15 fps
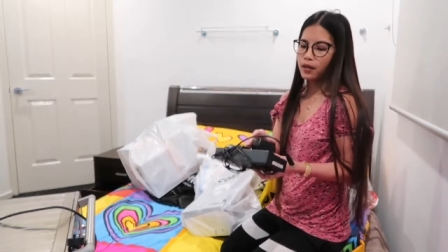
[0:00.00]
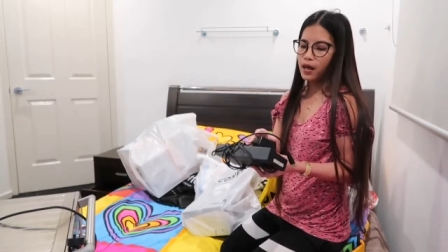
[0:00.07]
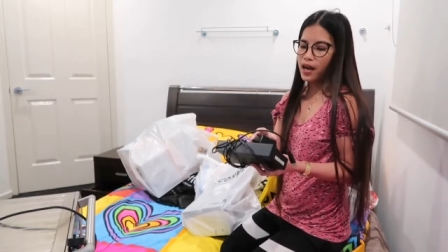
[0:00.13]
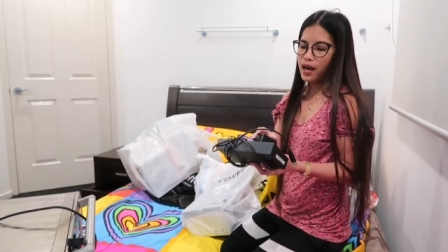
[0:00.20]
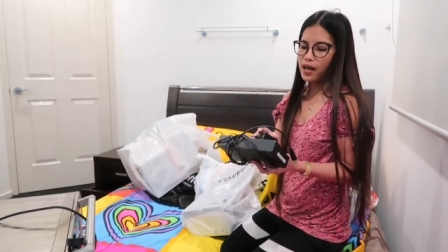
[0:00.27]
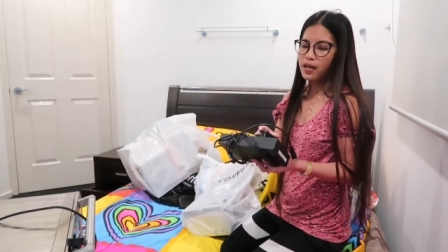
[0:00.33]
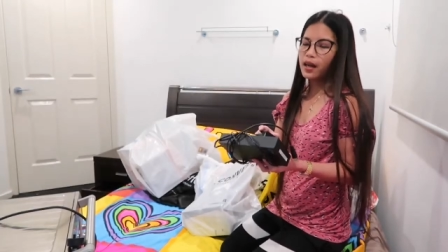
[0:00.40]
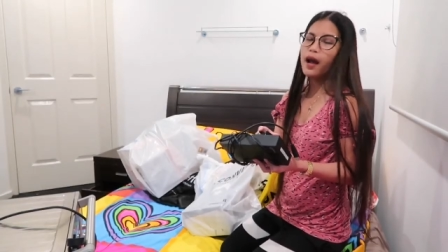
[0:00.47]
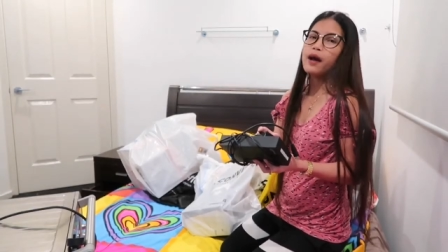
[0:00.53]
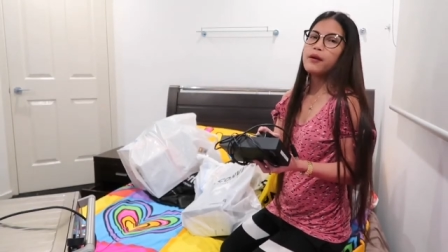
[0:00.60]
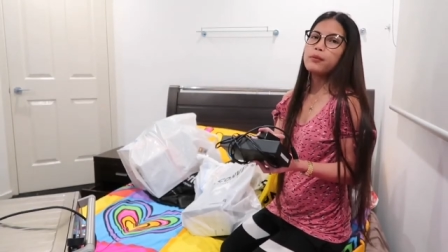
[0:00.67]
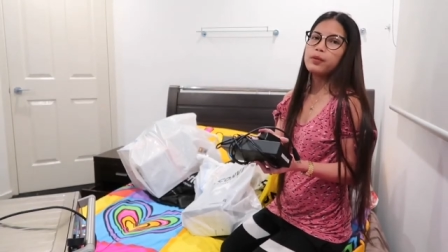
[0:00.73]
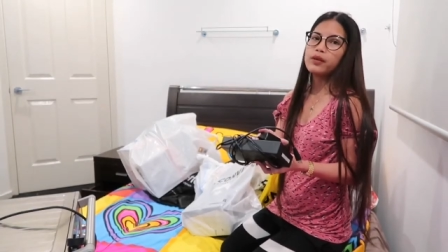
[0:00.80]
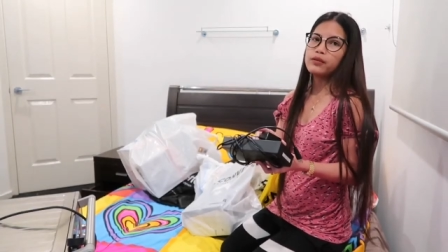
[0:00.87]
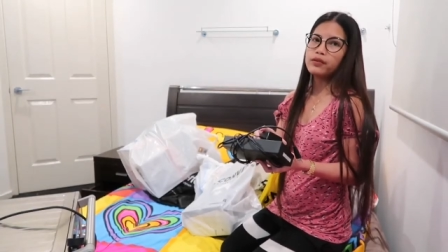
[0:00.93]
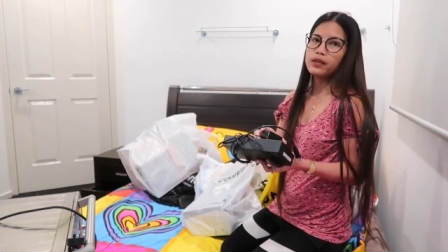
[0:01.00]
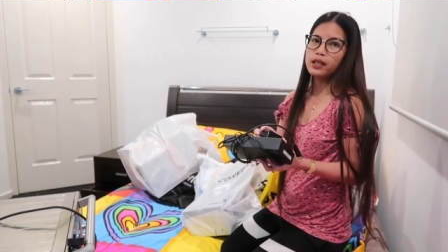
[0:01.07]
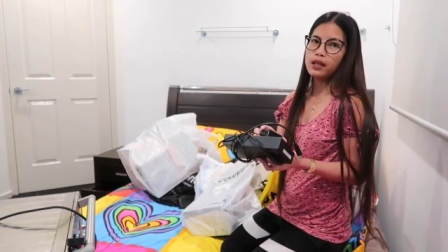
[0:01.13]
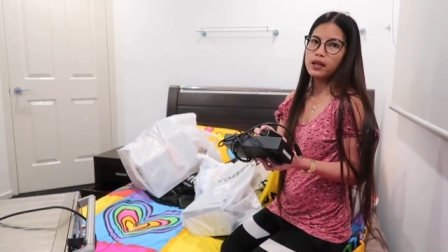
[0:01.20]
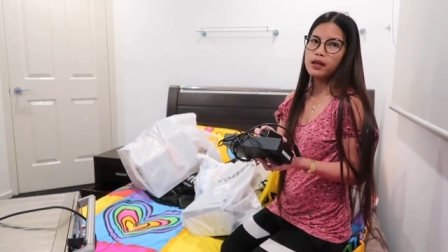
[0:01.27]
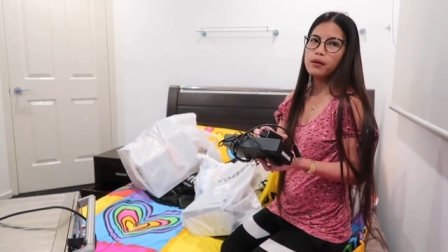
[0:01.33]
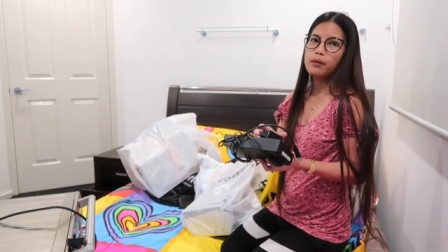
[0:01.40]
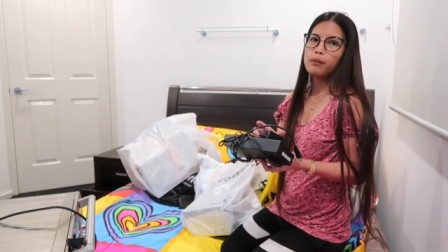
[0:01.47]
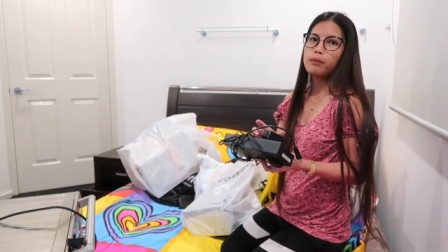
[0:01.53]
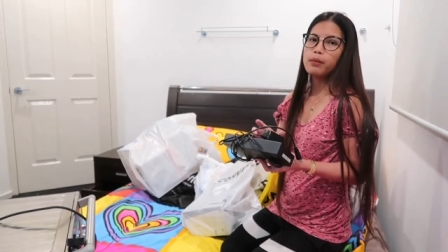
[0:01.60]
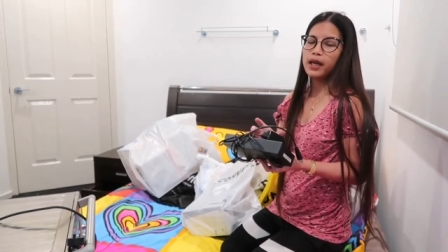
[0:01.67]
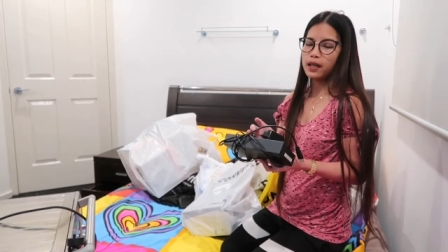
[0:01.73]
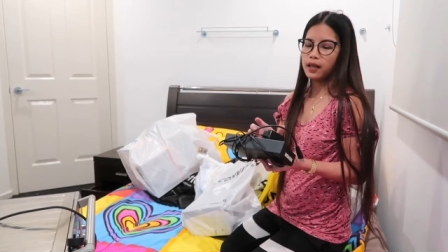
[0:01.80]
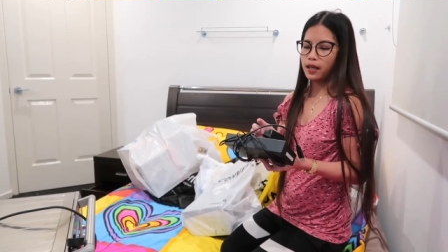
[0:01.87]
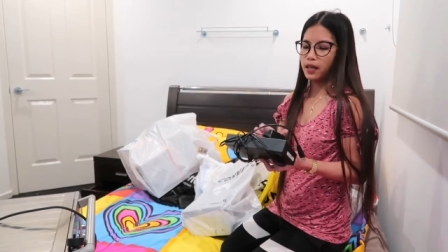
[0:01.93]
And I preferred it
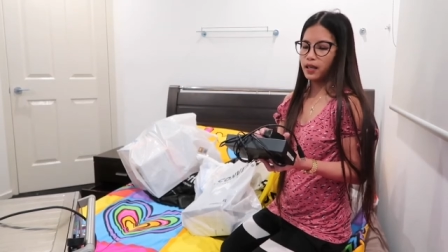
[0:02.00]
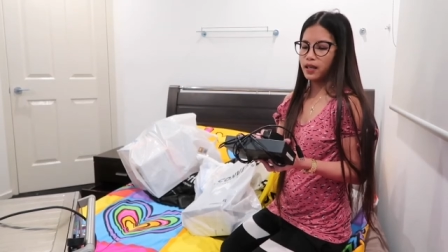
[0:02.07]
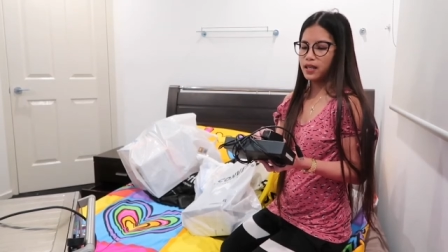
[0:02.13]
better.